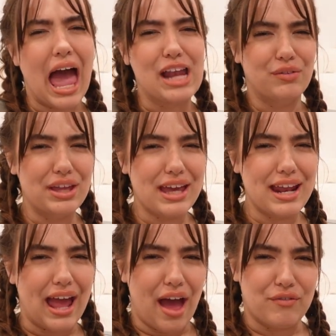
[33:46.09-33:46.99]
I don't think
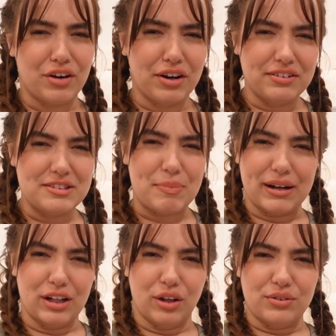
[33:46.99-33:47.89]
i ever
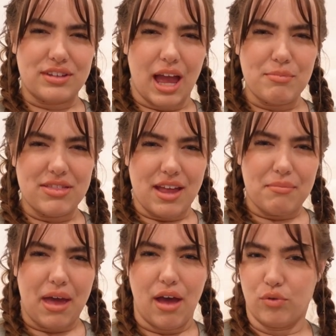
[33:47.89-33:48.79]
spent alone time with
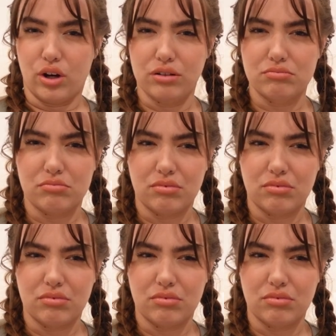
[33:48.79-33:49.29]
them ever.